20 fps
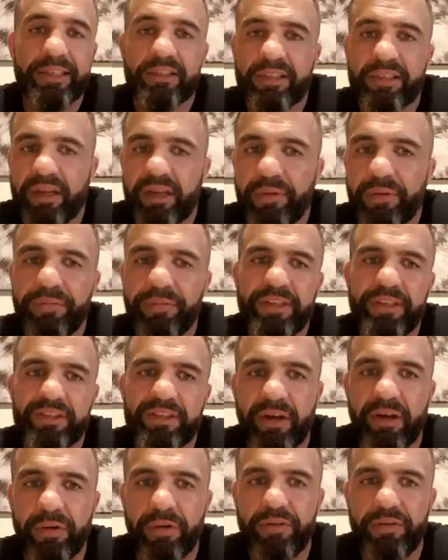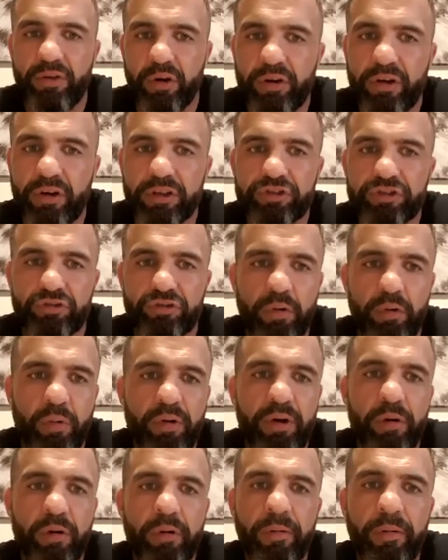tough. He's tough. He got a strong
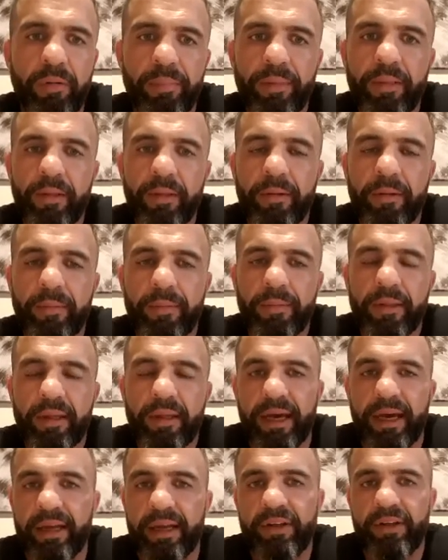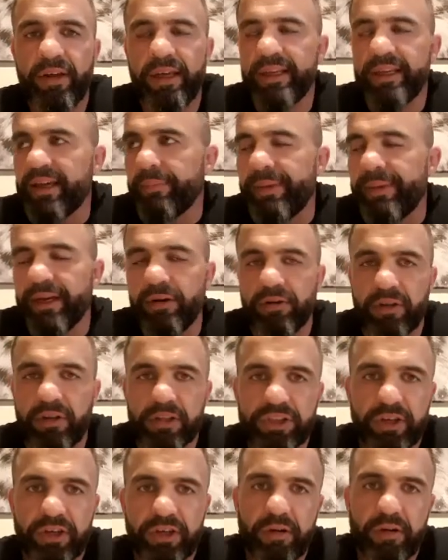will. And he came back and got the
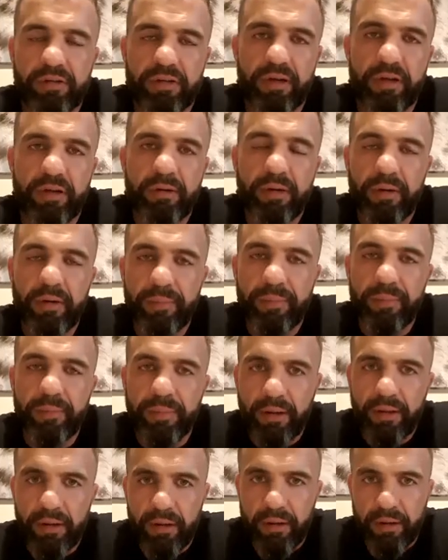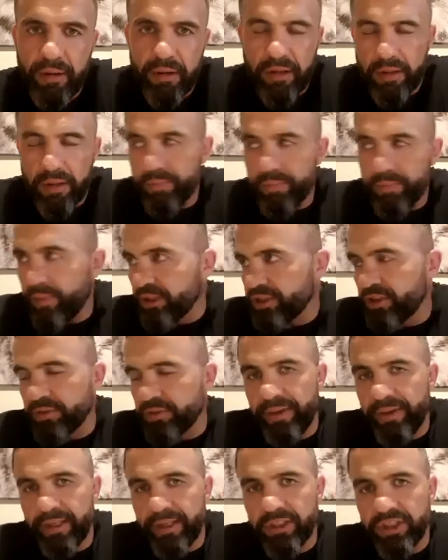choke. So as much as
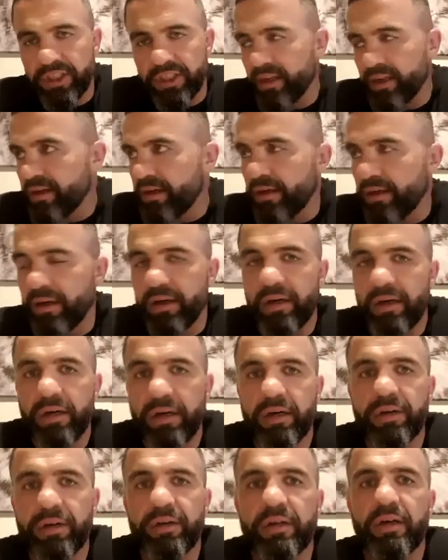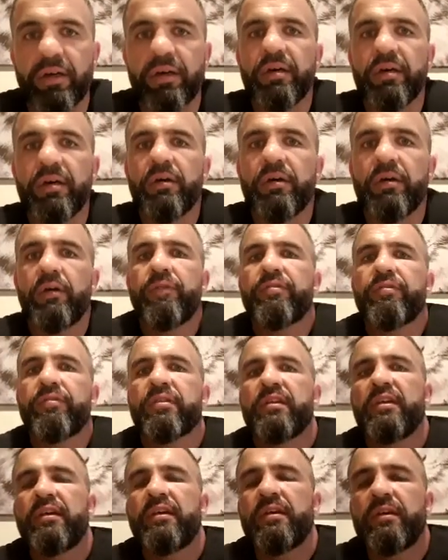me and Sheik aren't
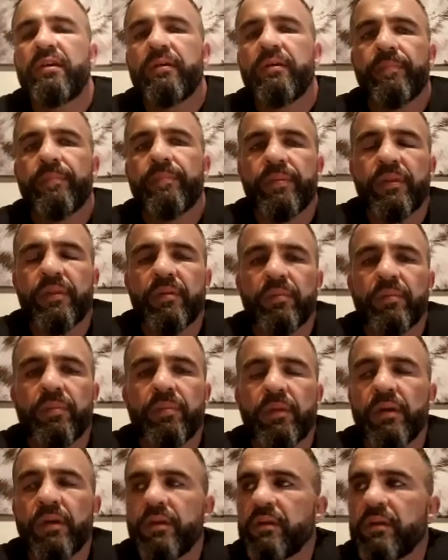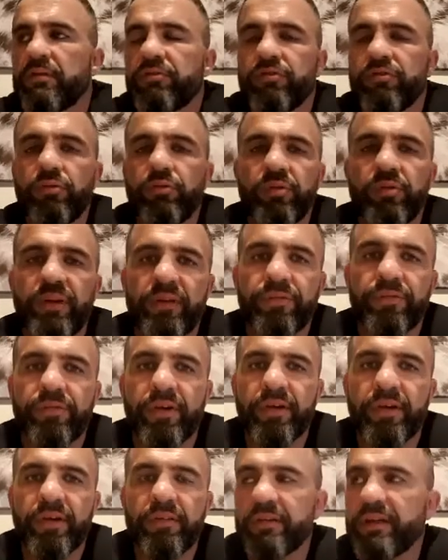obviously talking friends
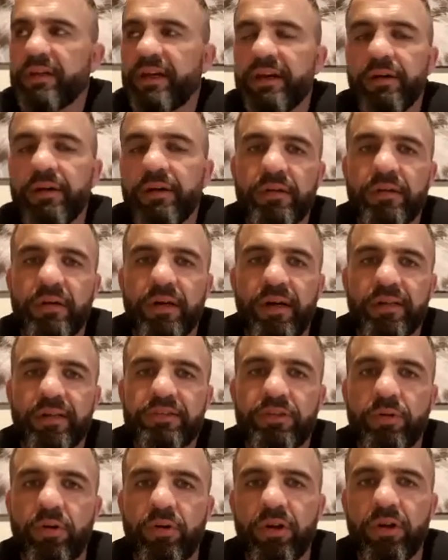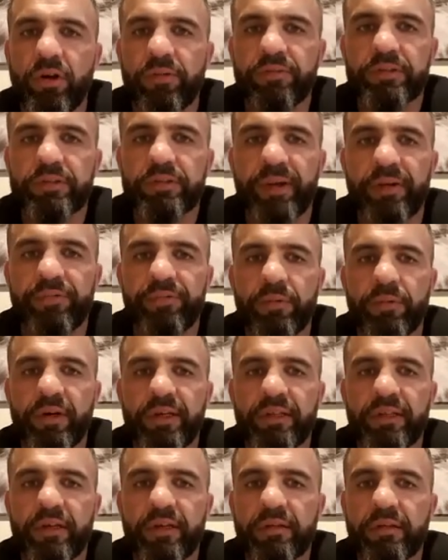now, I still got a lot of respect for what he
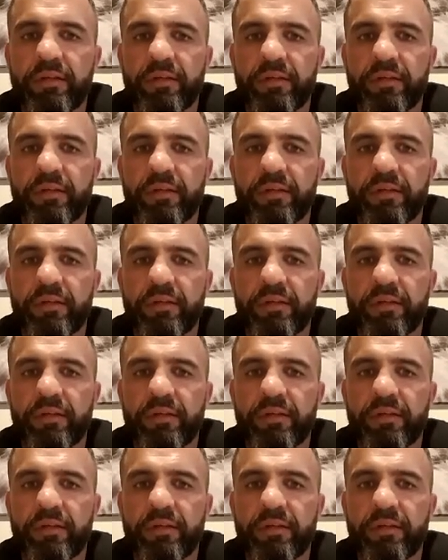does.